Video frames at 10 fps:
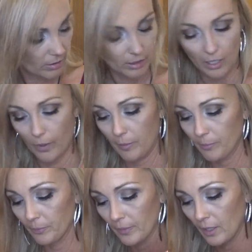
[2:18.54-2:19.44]
Anyway,
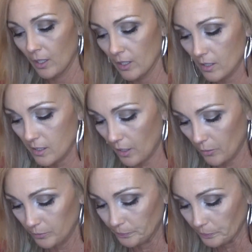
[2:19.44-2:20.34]
so
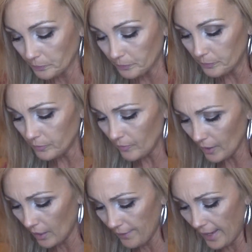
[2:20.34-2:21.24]

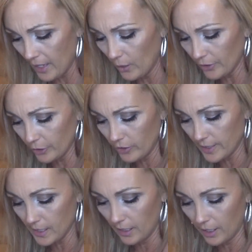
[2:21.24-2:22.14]
said that. Oh, I threw
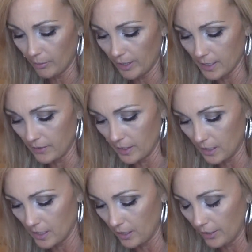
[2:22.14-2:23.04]
this in here because I was going
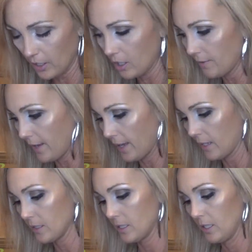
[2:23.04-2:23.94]
to tell y'all
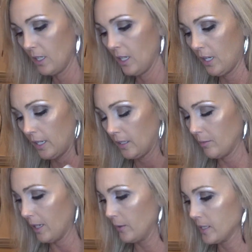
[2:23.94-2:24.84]
that um,
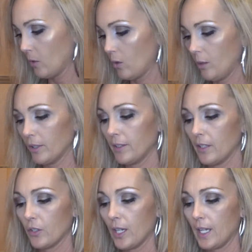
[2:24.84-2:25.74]
I was at Walmart the
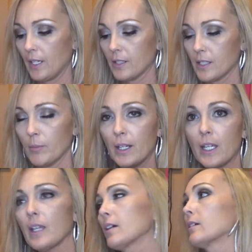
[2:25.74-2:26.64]
other day.
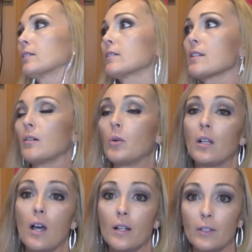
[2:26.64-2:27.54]
Somebody, well, a
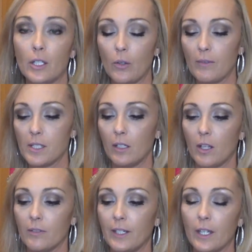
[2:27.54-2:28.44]
lot of you, I've seen a
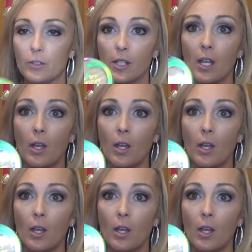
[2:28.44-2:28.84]
lot of videos